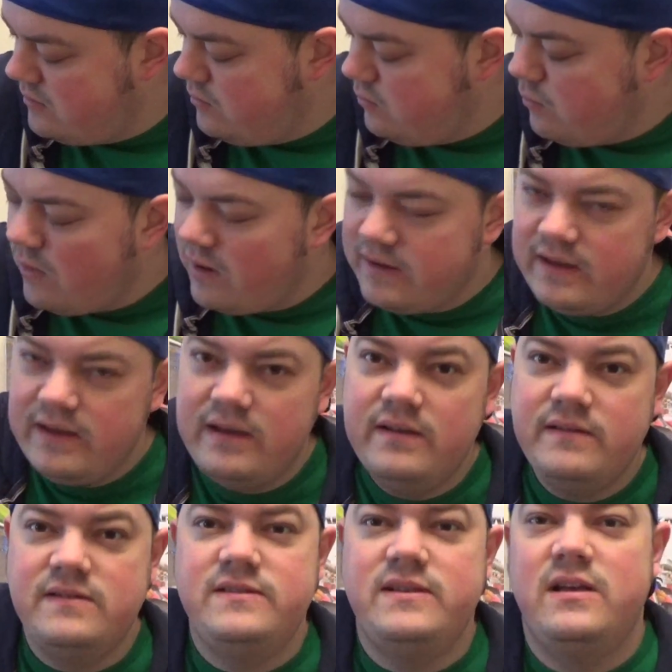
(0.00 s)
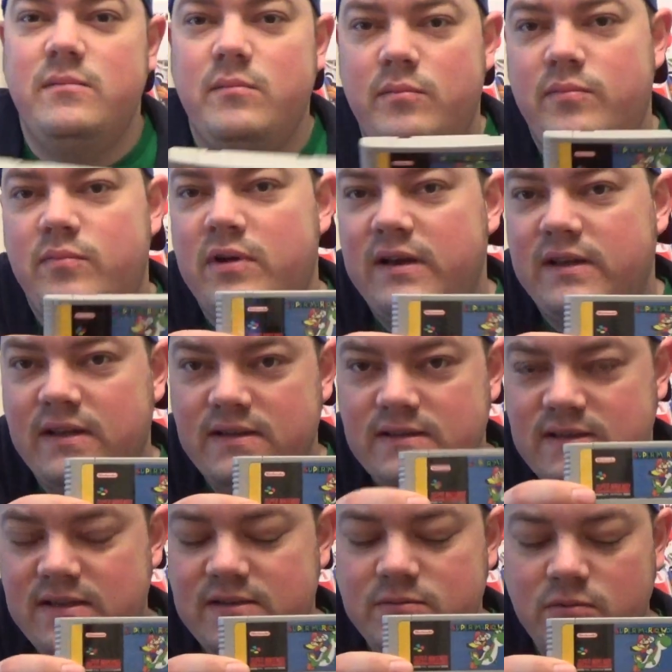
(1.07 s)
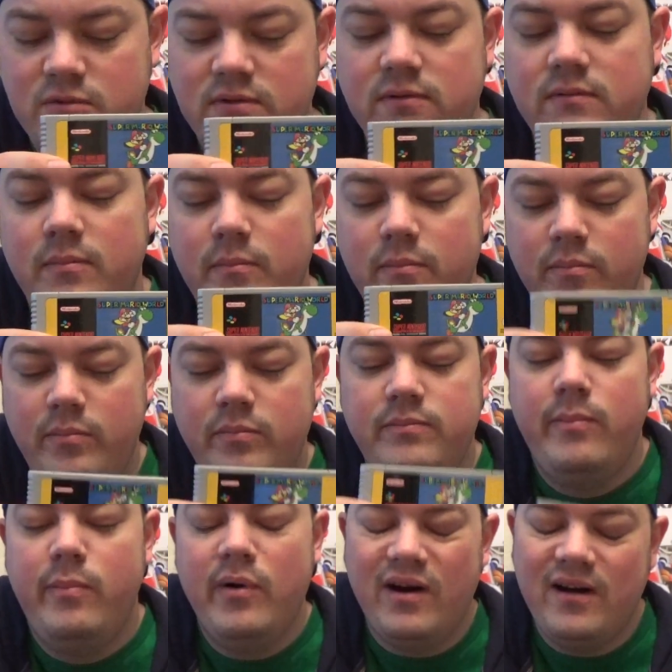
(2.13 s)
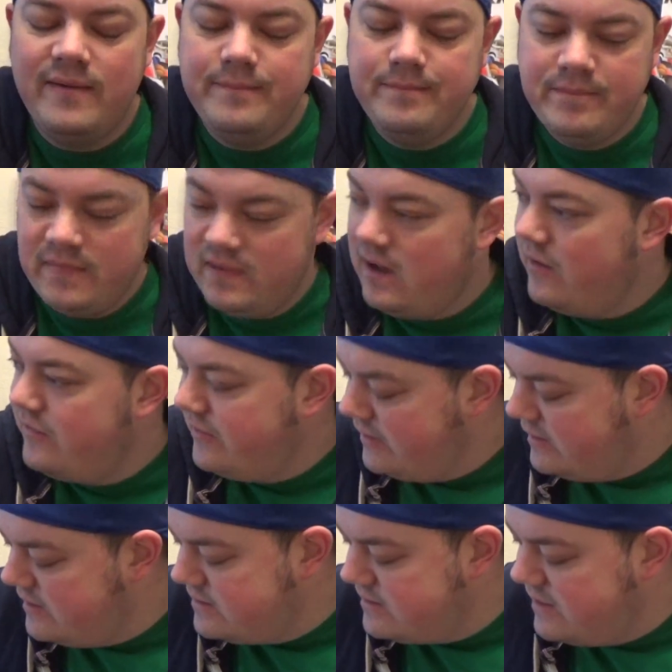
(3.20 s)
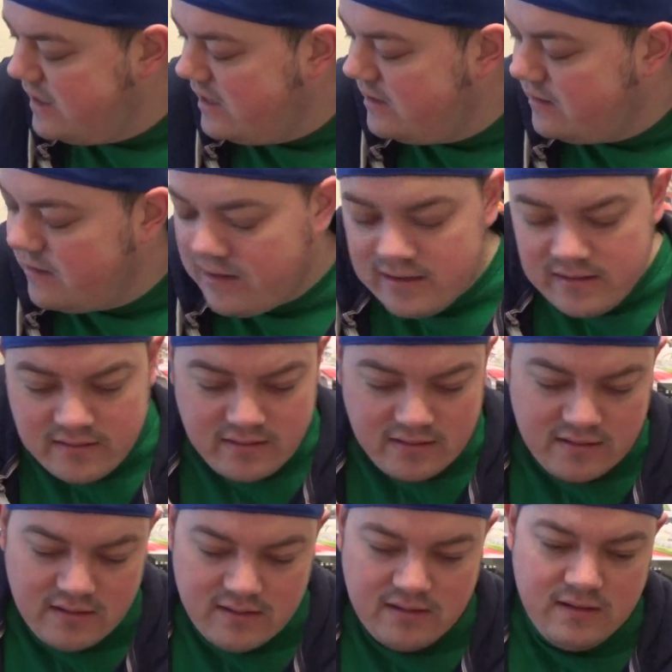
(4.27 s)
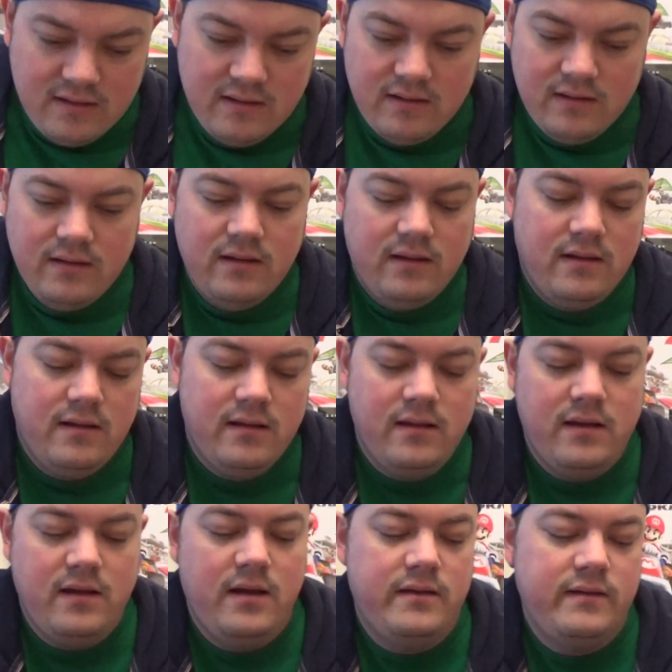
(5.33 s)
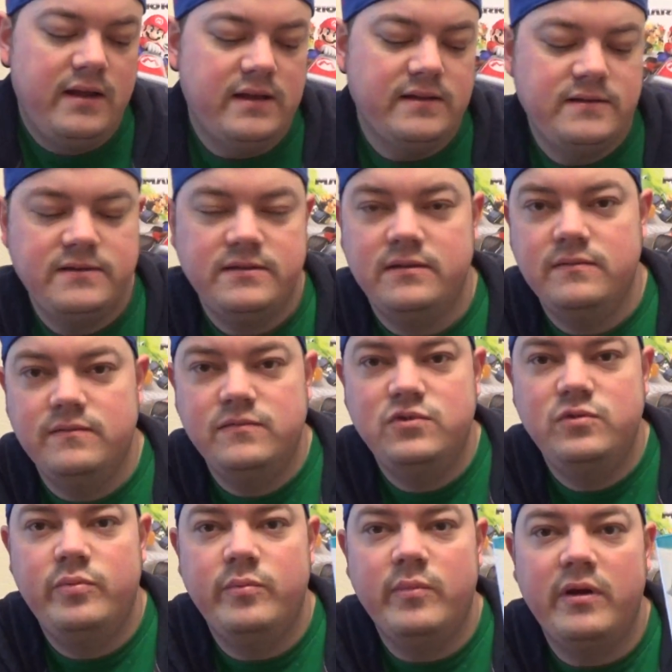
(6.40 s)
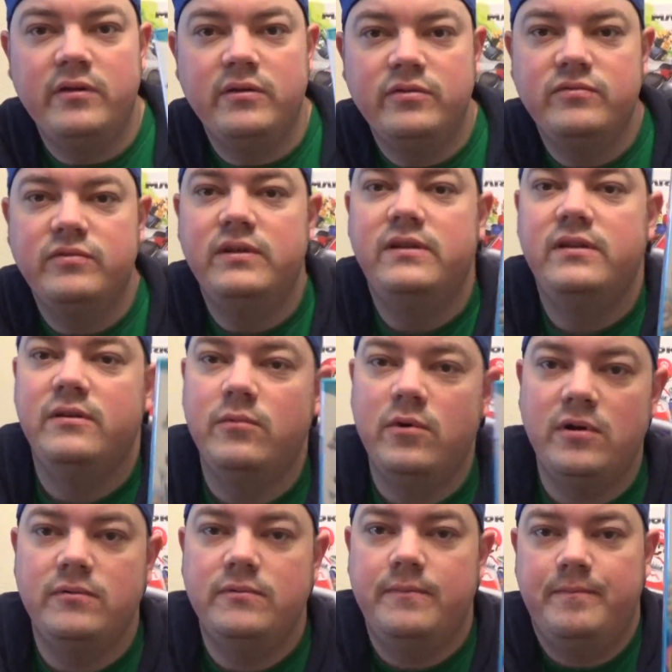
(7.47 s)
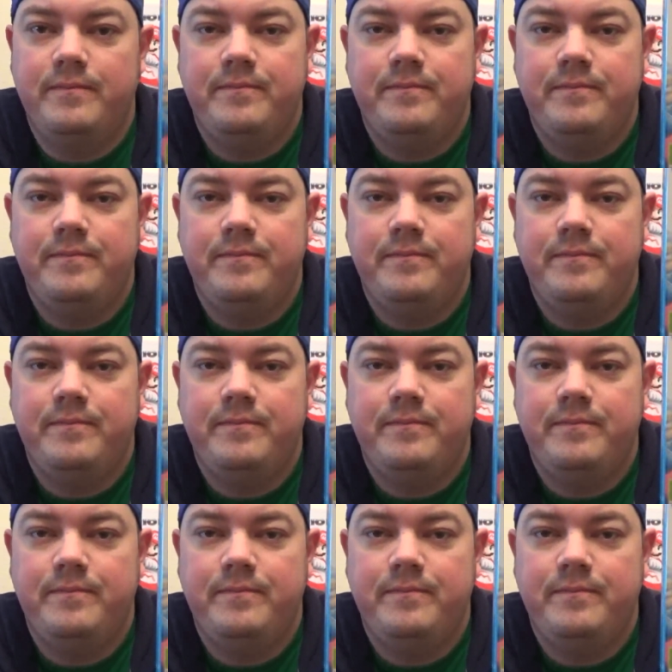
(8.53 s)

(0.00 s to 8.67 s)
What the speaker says: quite in the same bracket as this one, but I think it's nearly there. And that's Super Mario 3D World.